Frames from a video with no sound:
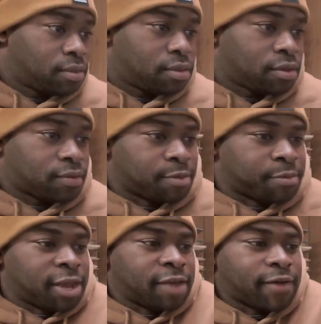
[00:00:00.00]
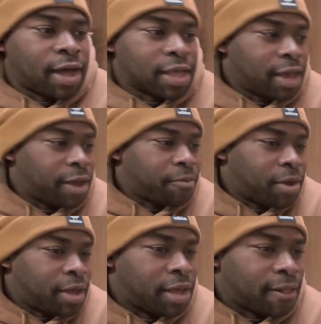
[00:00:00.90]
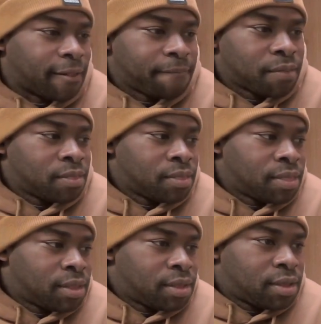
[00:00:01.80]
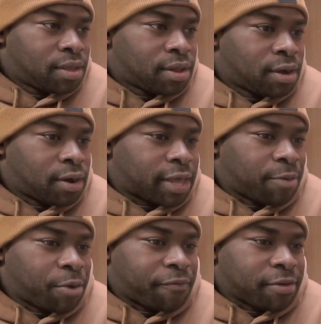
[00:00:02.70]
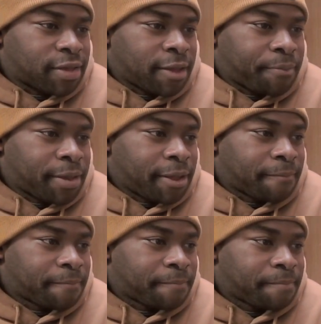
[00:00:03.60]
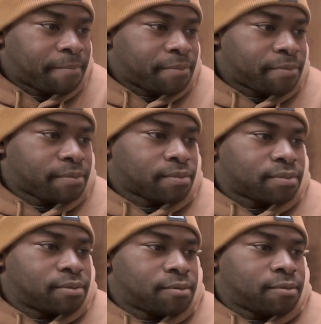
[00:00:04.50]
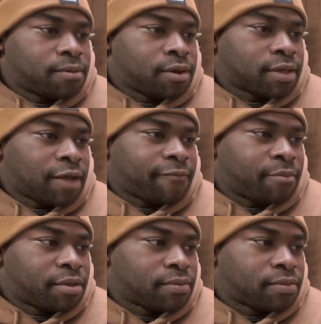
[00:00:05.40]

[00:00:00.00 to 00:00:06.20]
December 8th. I can't wait. Oh, I can't wait for this campaign. What else they got for me?